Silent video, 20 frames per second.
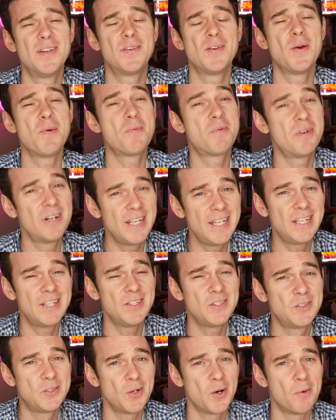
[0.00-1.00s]
to do a pretty
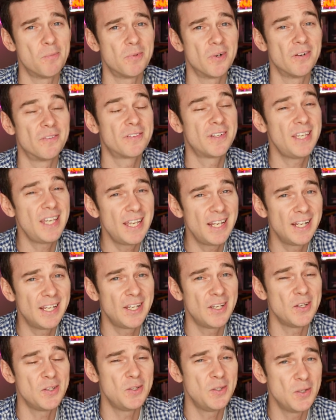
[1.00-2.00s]
good job of
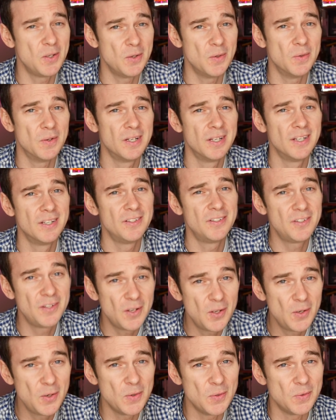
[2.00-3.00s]
killing you
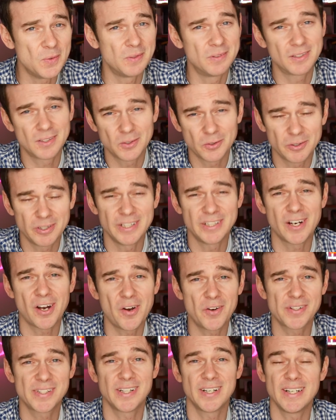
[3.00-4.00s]
too. Chlorine
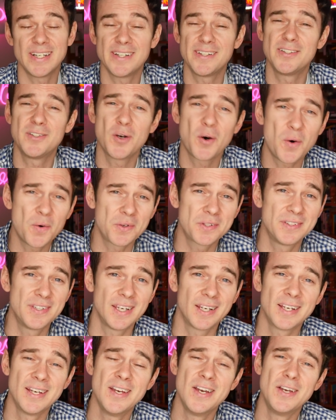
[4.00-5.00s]
dioxide is
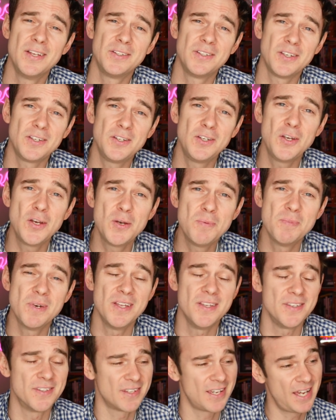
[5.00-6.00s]
toxic to
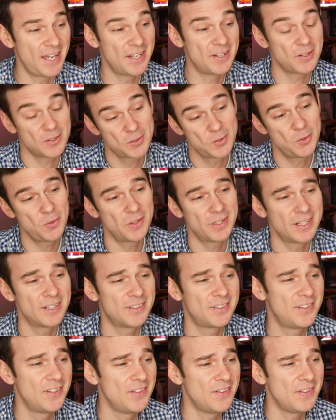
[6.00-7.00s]
humans. And
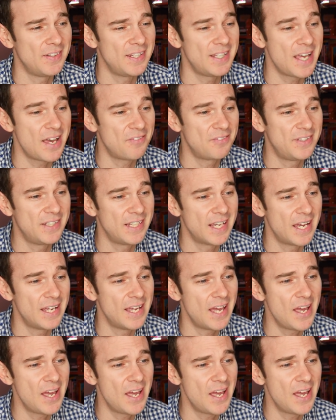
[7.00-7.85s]
according to the FDA